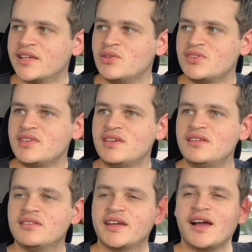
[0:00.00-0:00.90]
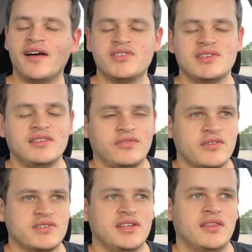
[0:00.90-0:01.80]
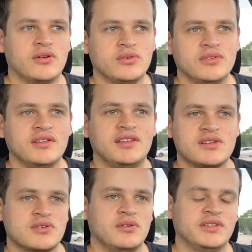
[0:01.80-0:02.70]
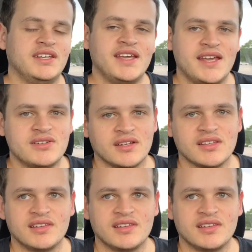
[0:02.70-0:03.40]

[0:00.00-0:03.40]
Like, you see, like, obviously in the first scene, they were doing the digital de-aging.